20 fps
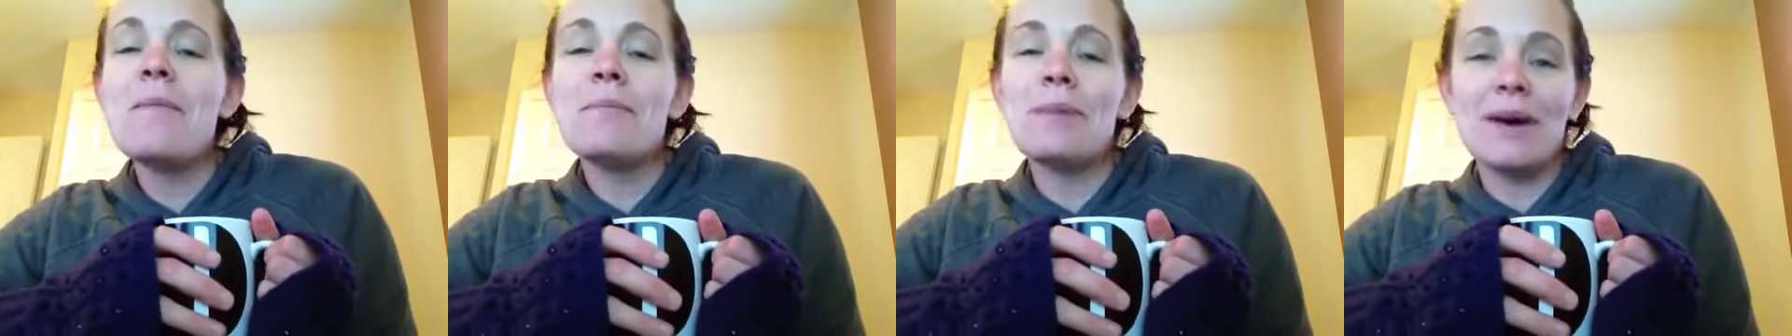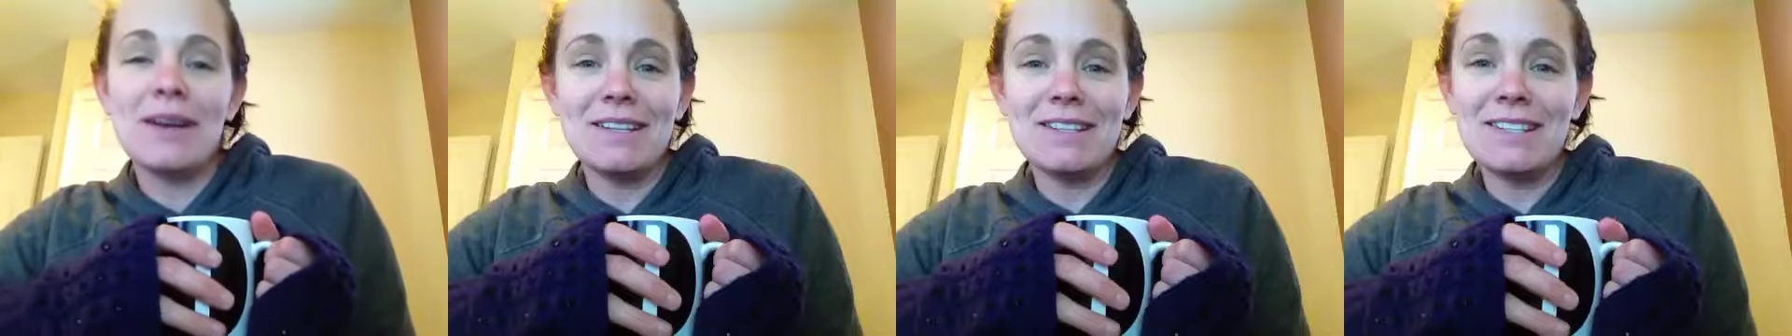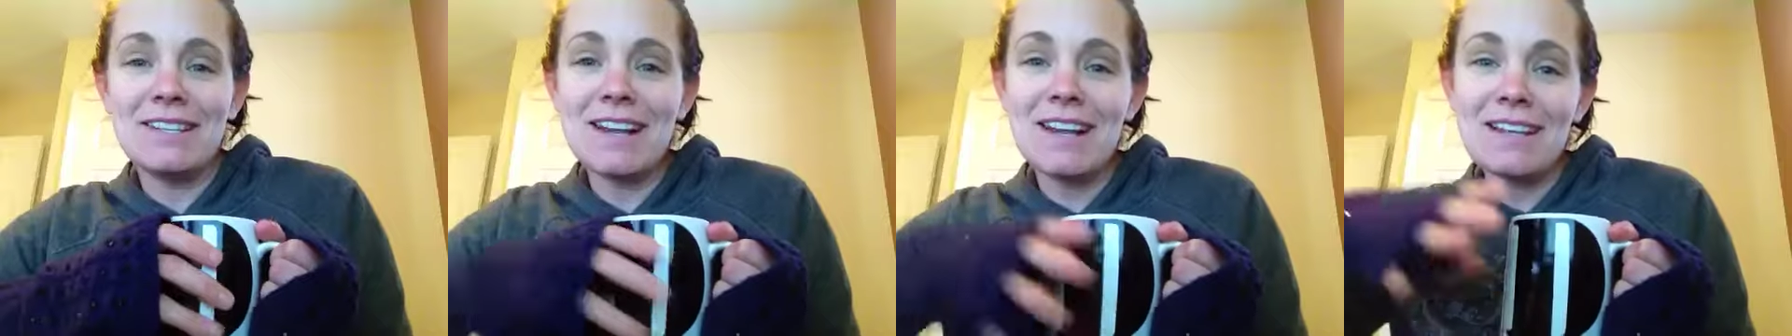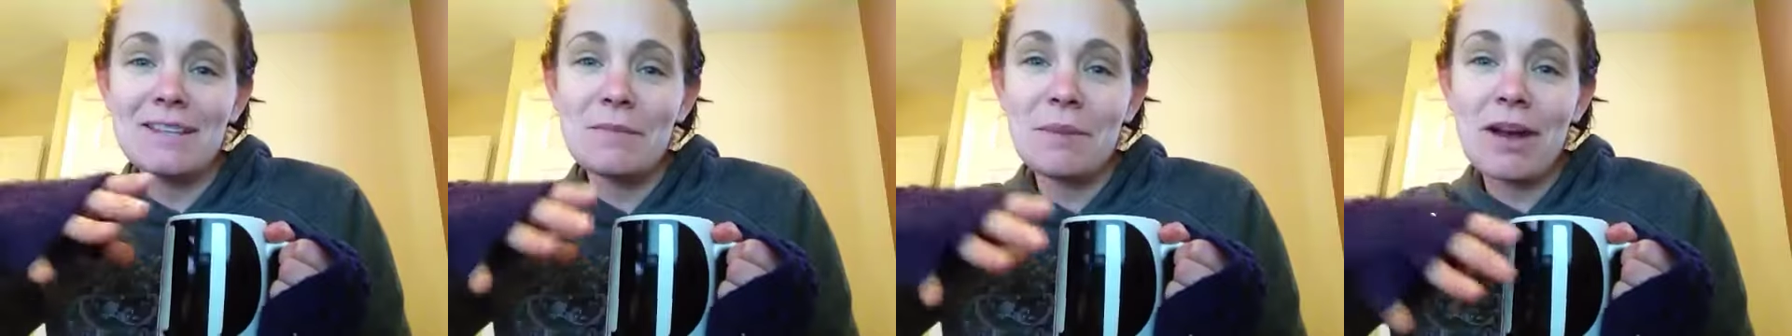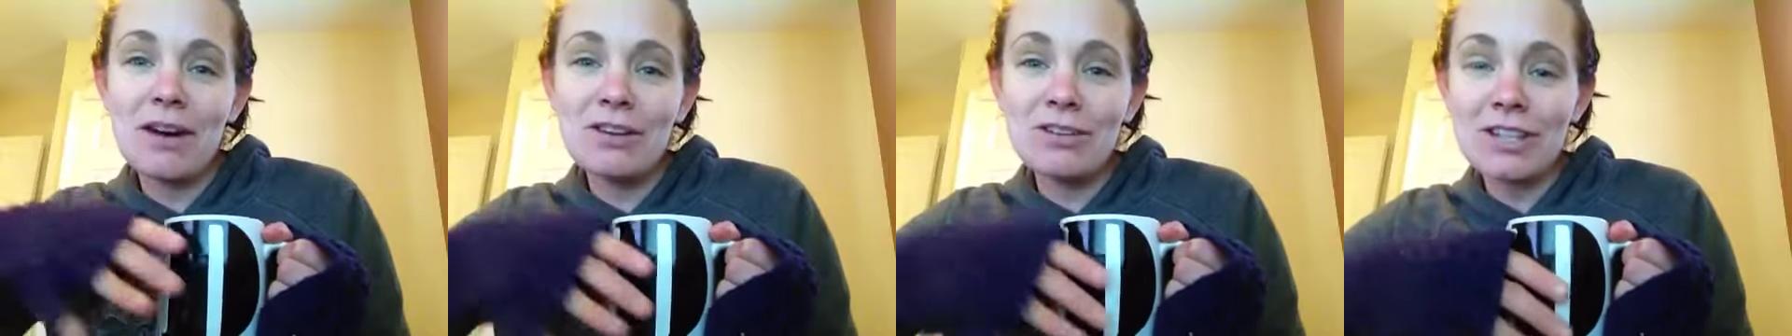But today's
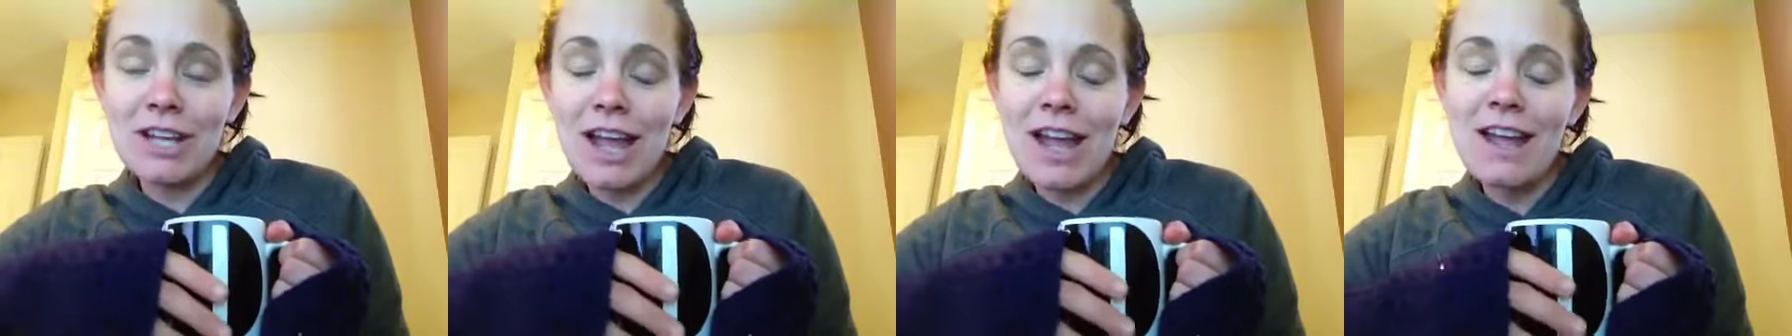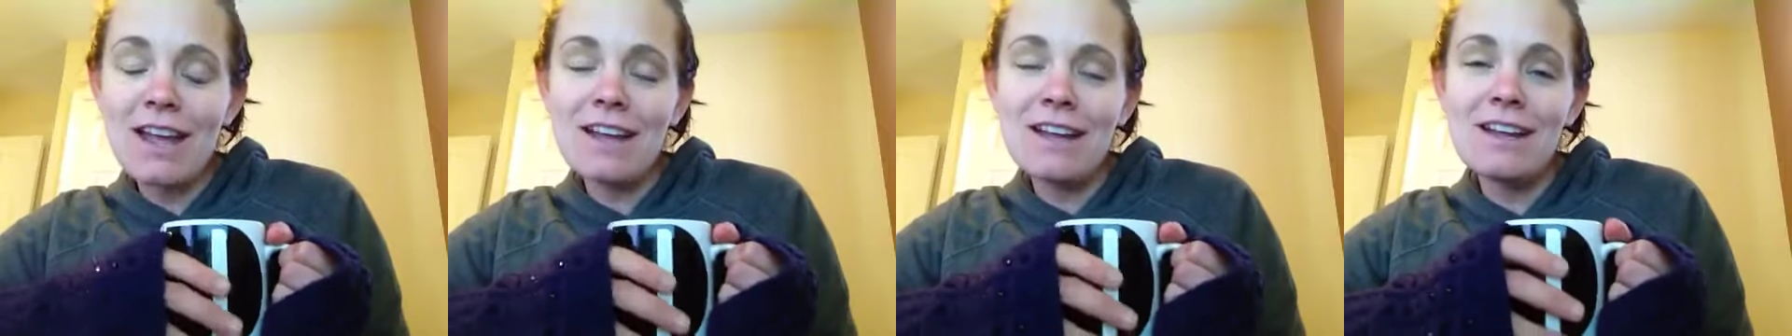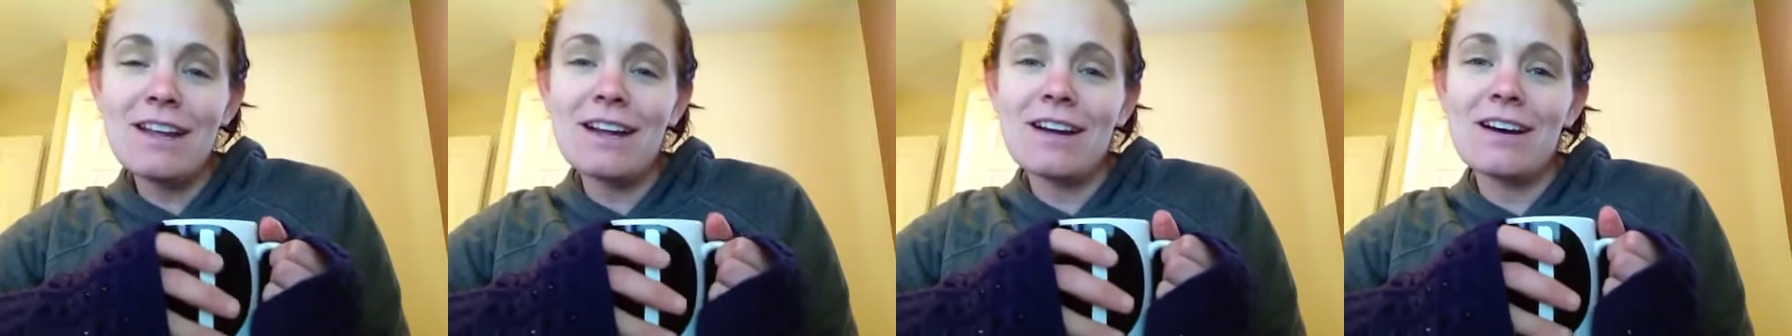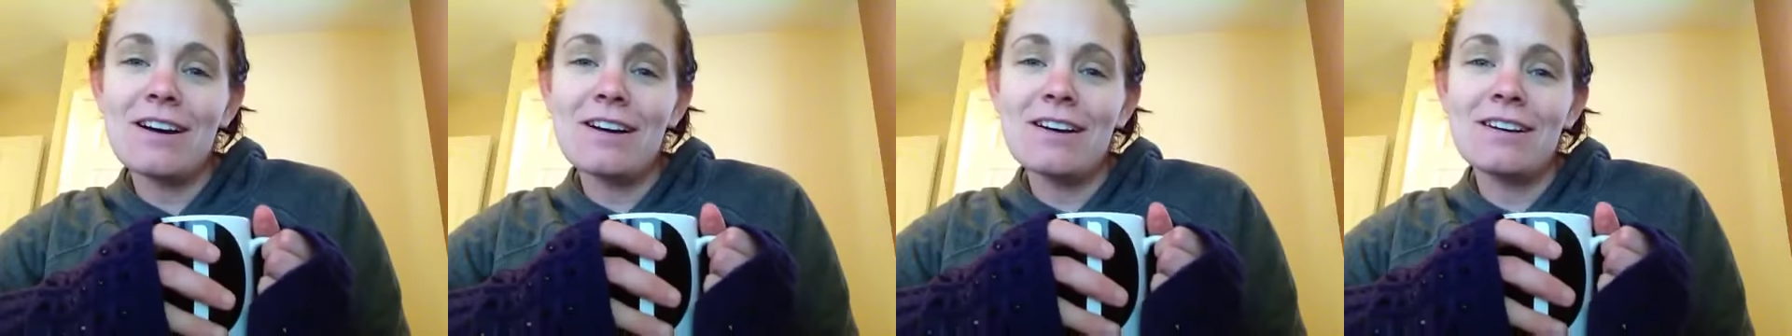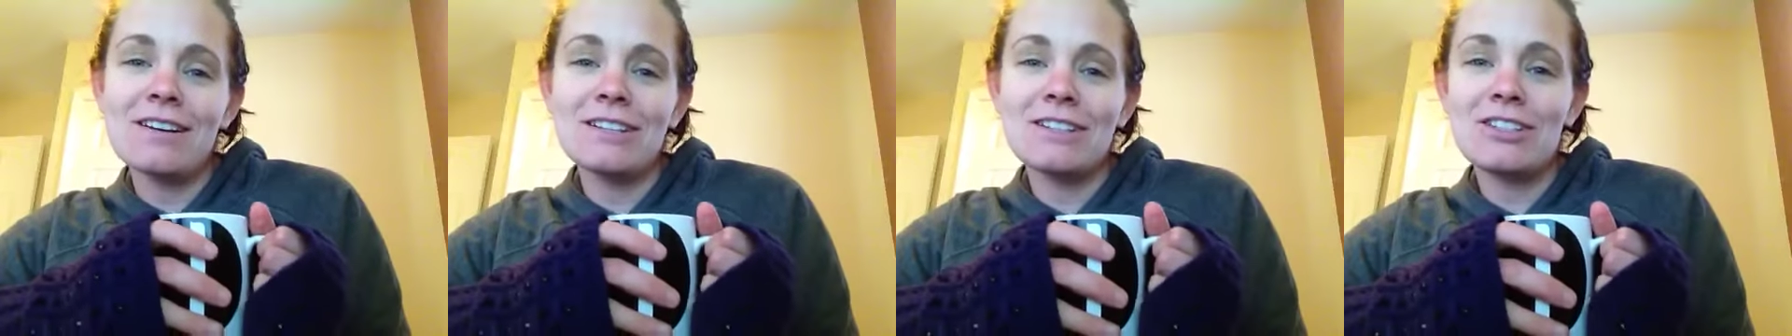better day.
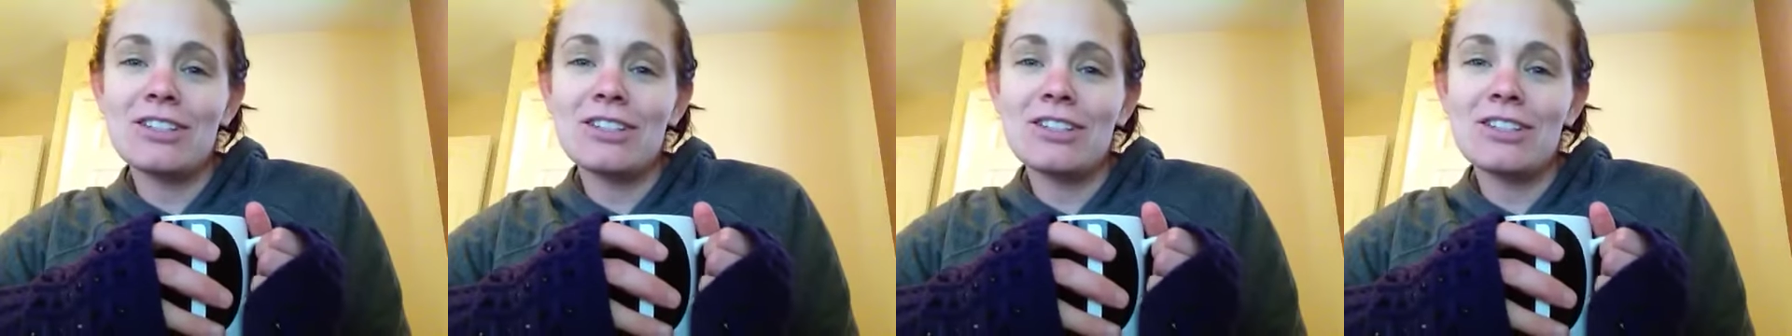Uh,